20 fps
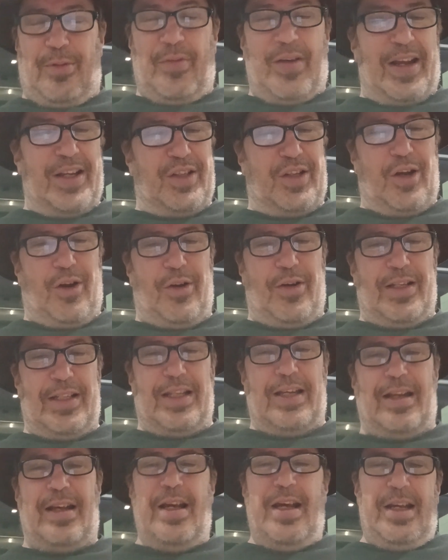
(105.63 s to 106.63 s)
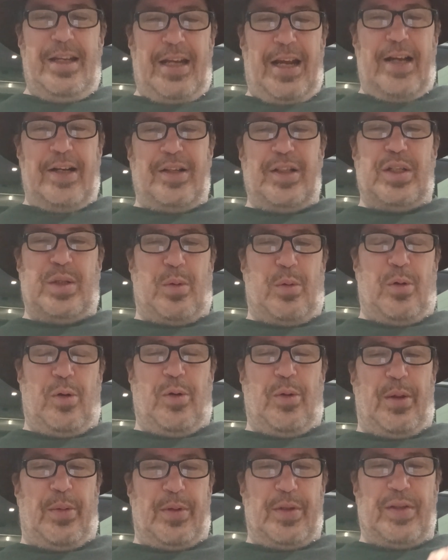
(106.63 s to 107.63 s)
In case you don't know, it's a young
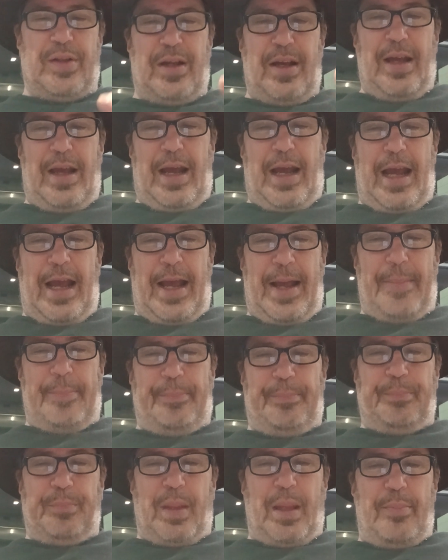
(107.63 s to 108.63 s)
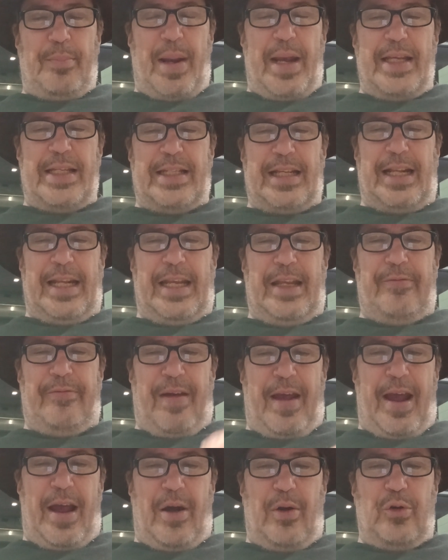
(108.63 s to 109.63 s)
squirrel that was basically
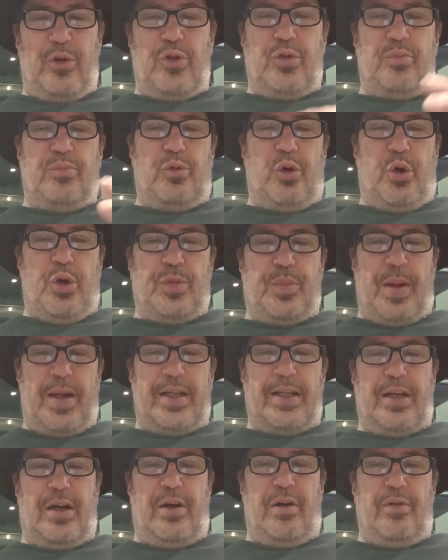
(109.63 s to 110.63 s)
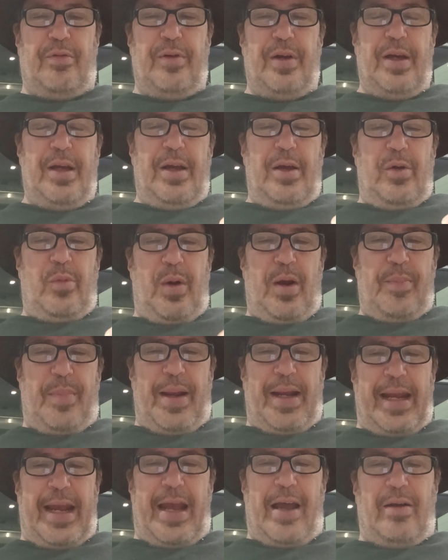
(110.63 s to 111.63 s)
found, nursed back to health, went
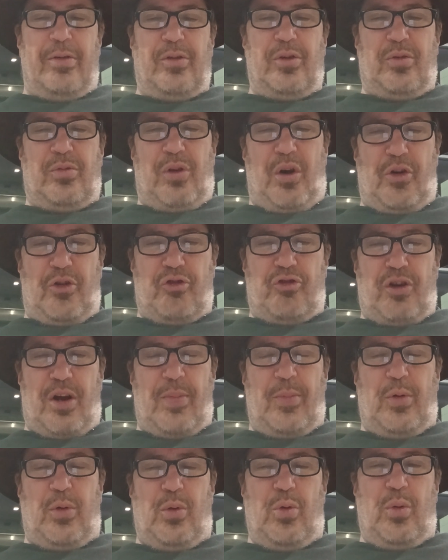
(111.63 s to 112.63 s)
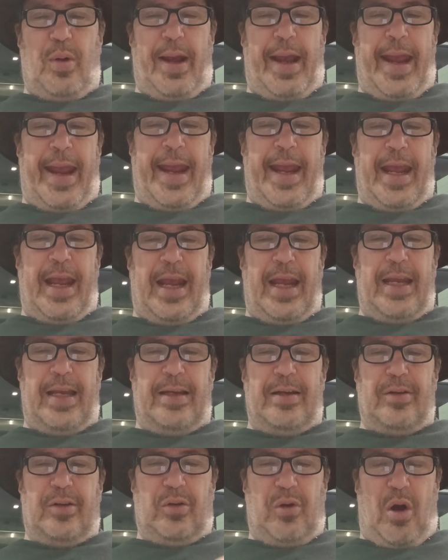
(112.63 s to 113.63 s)
back out, got in trouble,
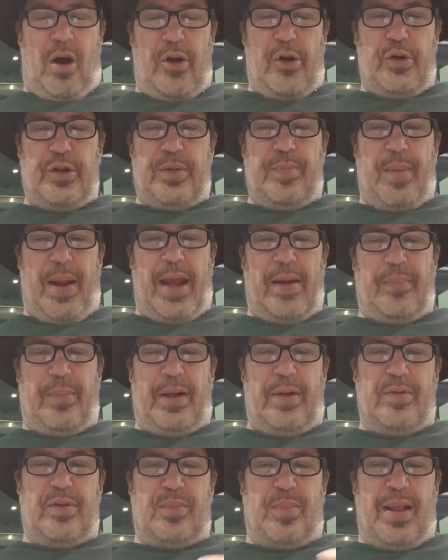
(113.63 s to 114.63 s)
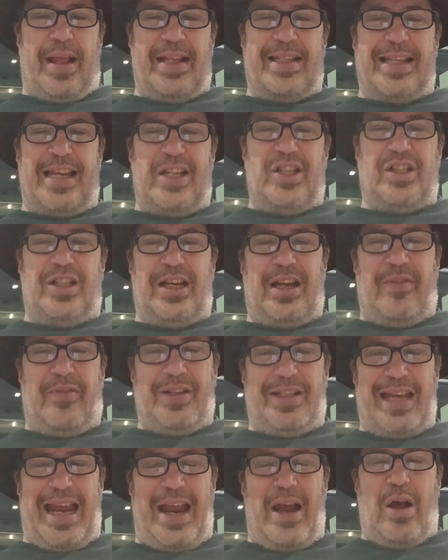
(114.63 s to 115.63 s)
and guy nursed him back, but he was, by that stage, didn't have a
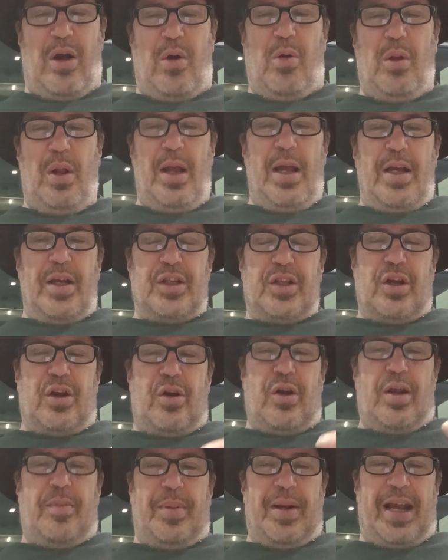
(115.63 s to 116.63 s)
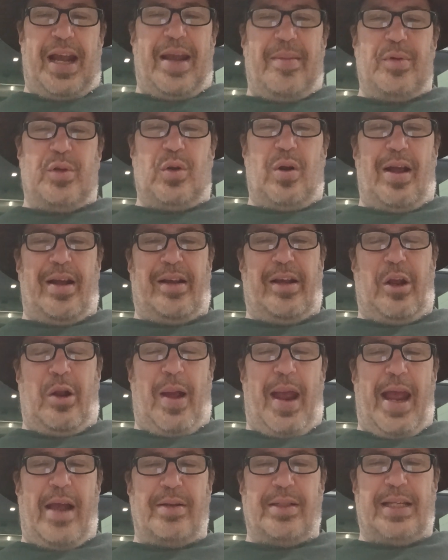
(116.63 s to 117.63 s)
tail, so he became
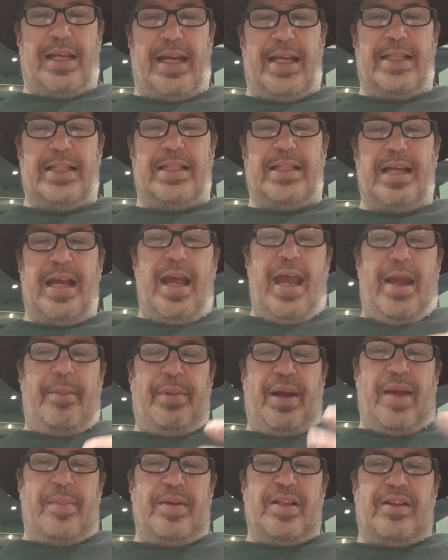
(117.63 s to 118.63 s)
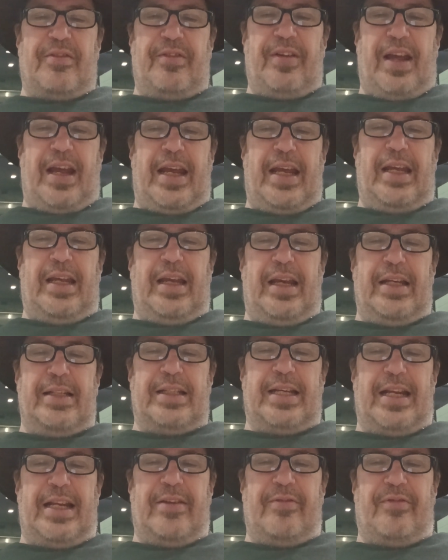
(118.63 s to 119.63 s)
house guest, became a
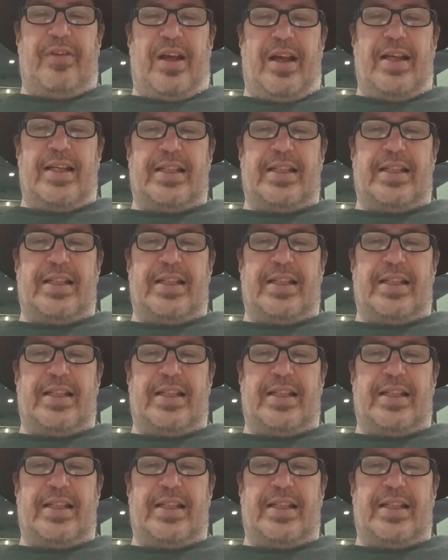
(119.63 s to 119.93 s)
internet